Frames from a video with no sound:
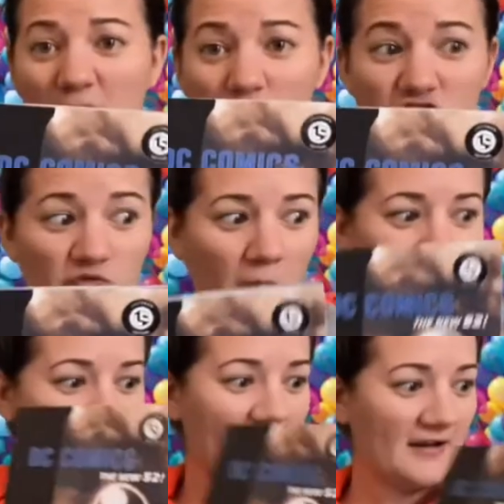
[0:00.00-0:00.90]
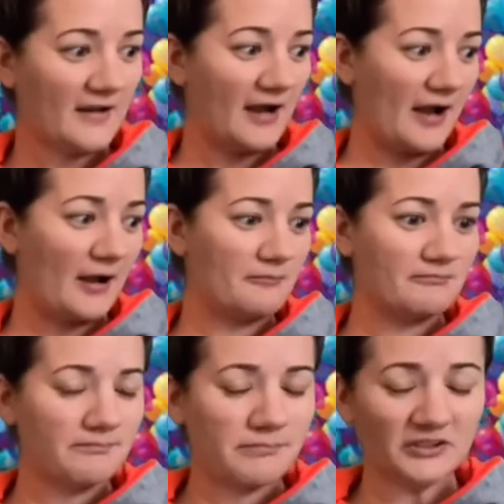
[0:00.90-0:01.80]
sweet. Um,
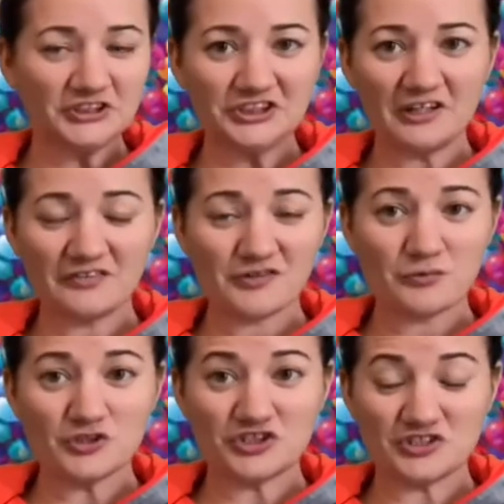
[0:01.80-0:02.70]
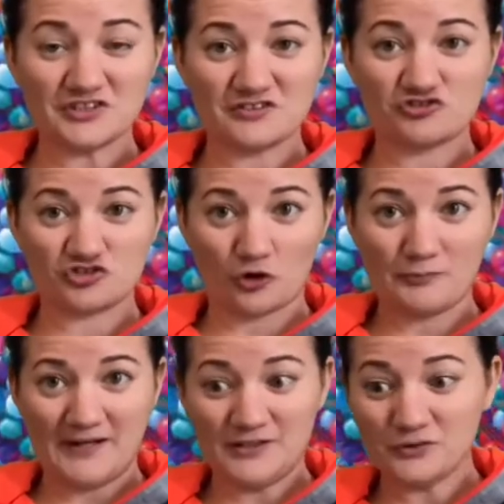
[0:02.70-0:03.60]
shit, there was just so
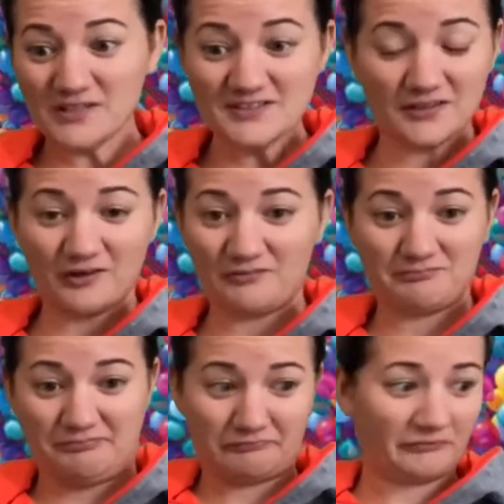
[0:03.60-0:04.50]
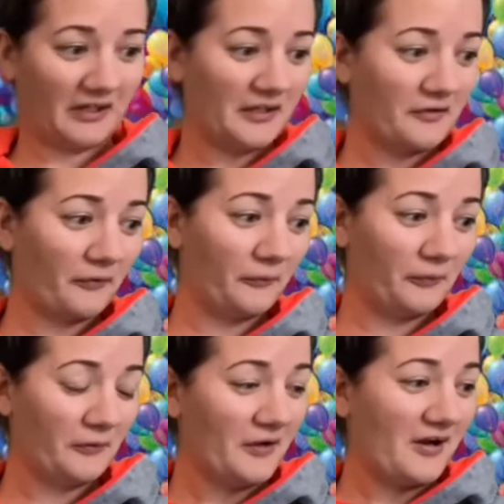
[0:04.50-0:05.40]
many goodies. I, I didn't
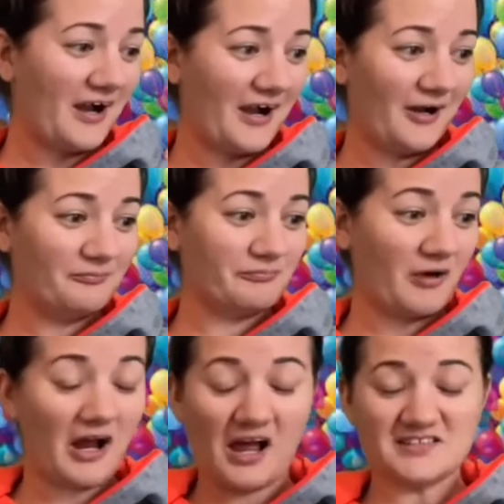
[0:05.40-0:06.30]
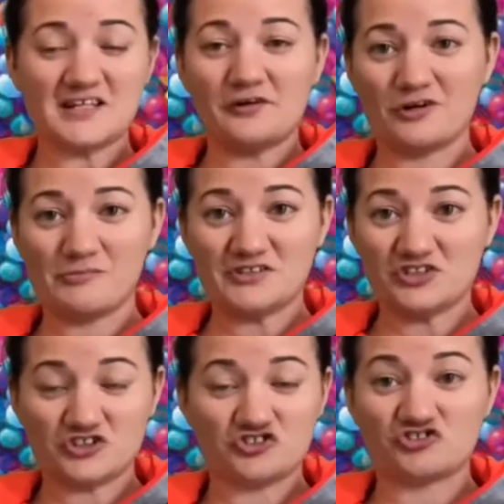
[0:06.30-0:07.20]
know, um, I, I, sent her a message
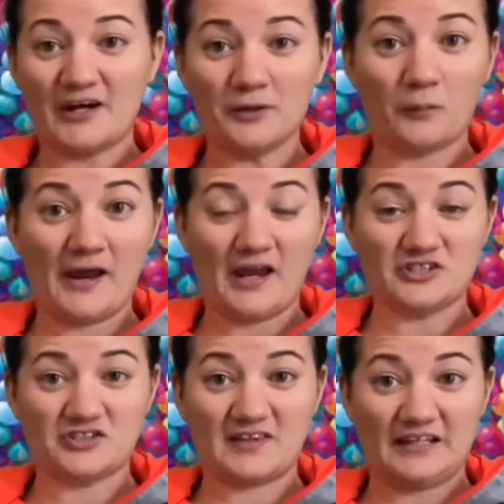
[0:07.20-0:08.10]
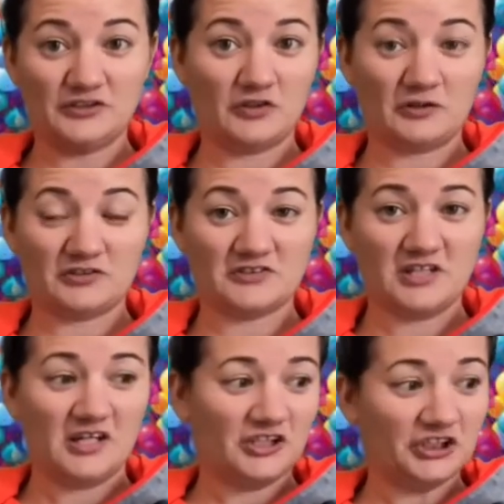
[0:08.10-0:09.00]
straight away and just thanked her because
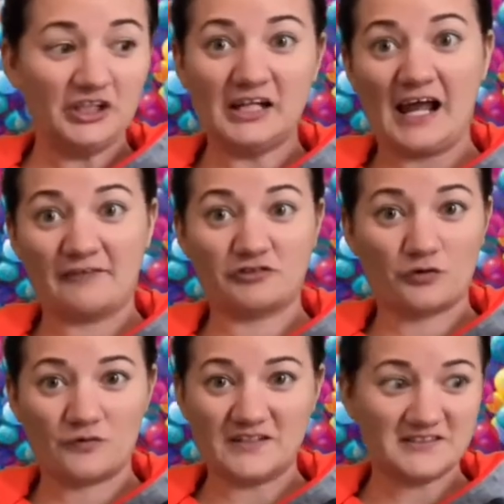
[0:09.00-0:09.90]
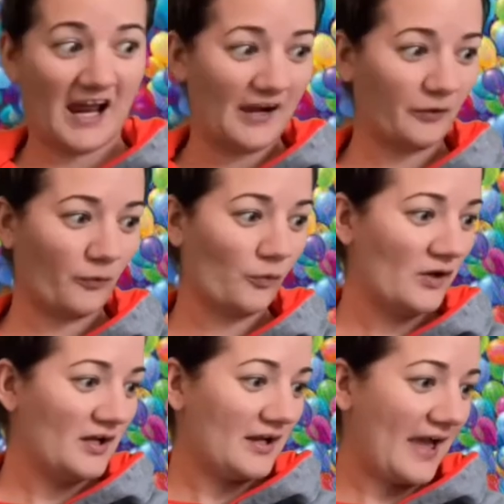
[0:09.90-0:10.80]
she didn't have to do this at all.
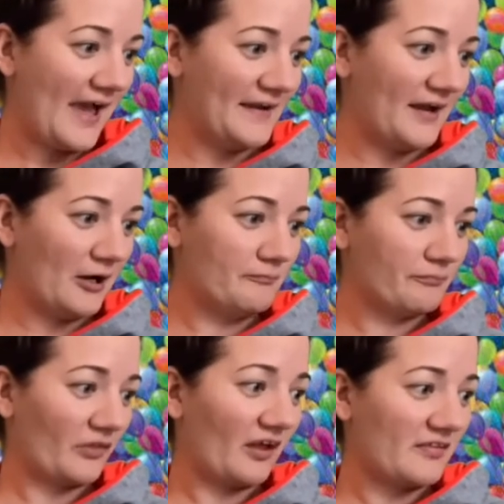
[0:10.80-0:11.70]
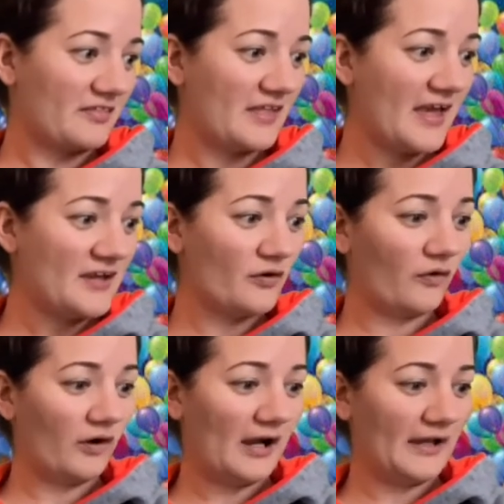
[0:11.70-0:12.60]
And um, then
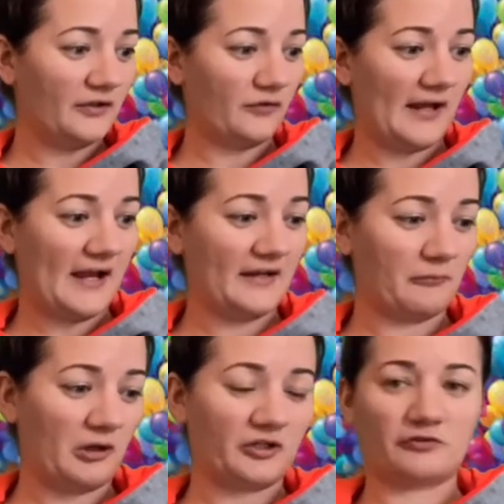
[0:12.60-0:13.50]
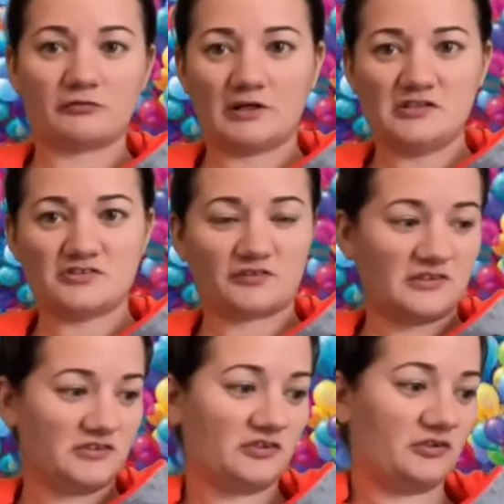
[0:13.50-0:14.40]
I got out, now my green
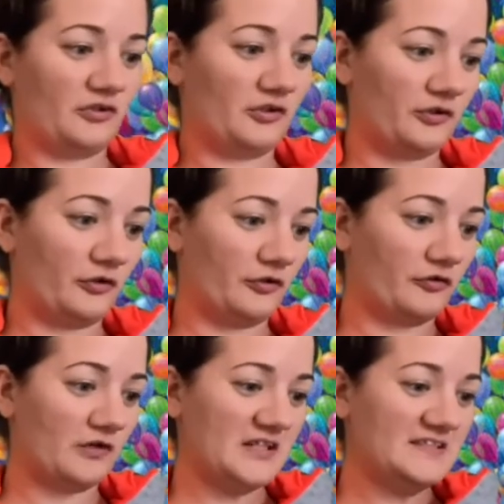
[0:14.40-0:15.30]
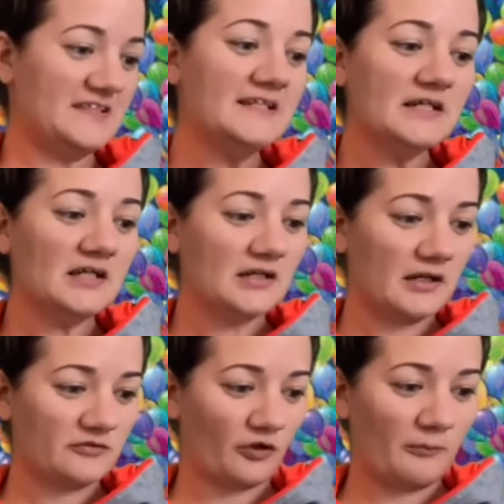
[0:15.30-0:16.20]
screen's gonna go crazy.
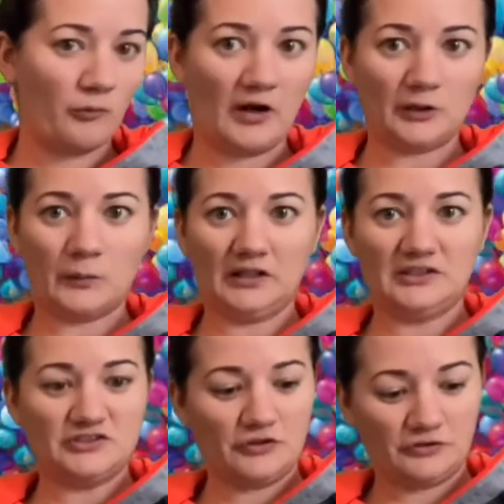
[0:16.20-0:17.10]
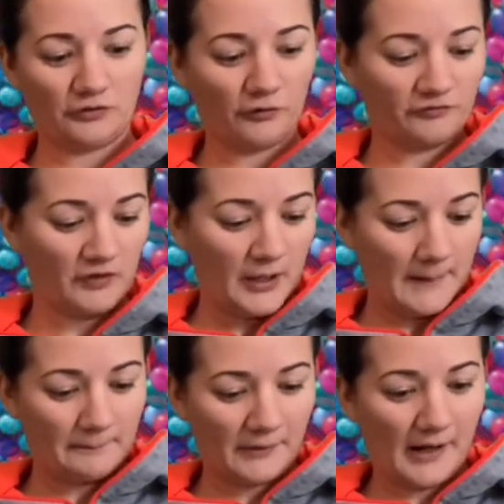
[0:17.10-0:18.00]
So I might quickly turn it off
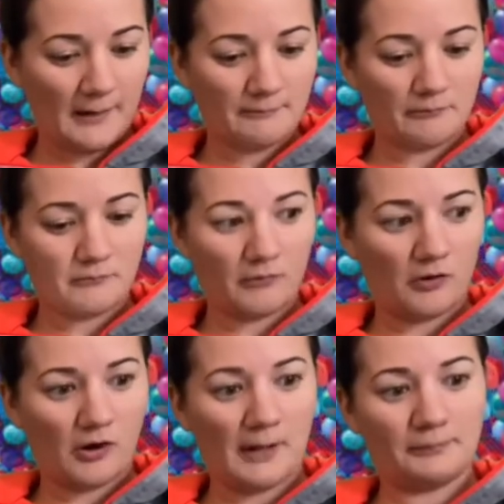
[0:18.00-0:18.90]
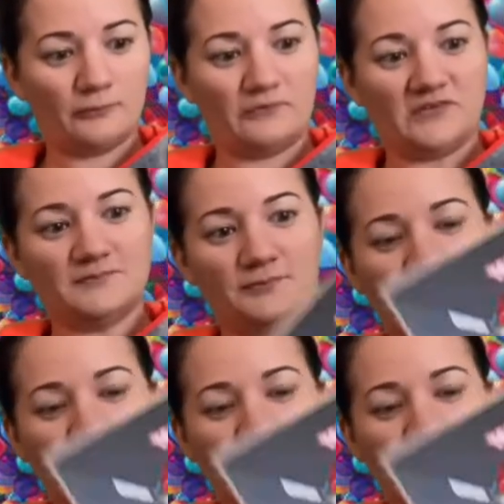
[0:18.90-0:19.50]
but um, I pulled this beauty